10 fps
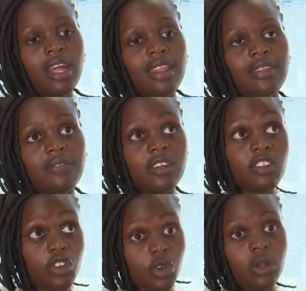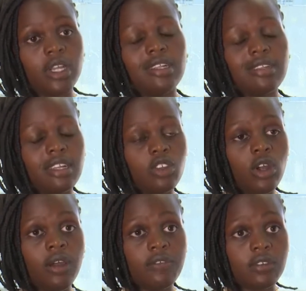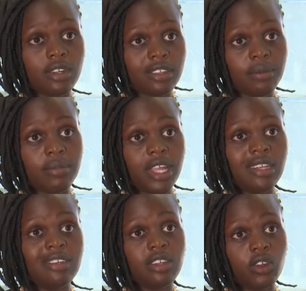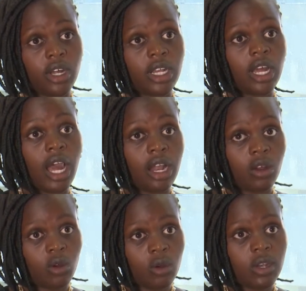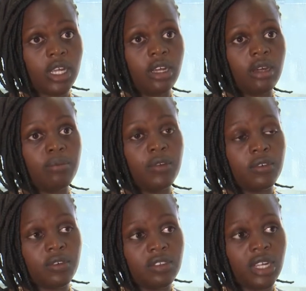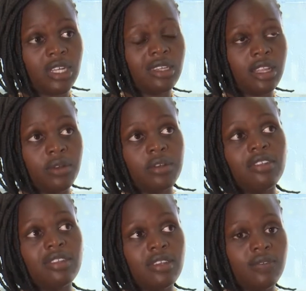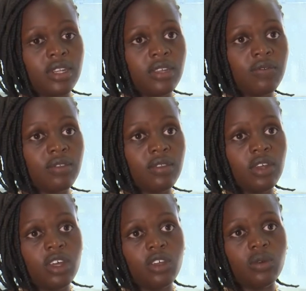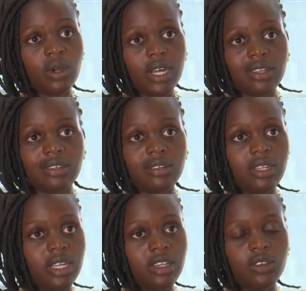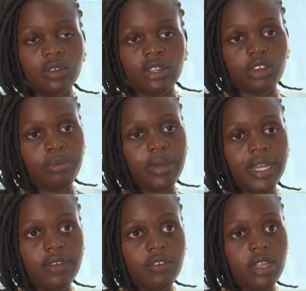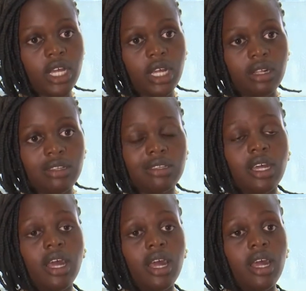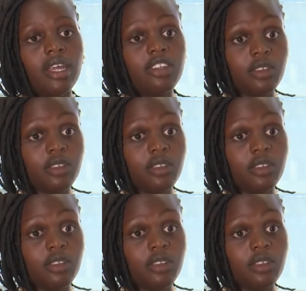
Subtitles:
the first rule is that you have to accept that you're an alcoholic before you start. Otherwise, even if you cancel and do therapy and everything else, it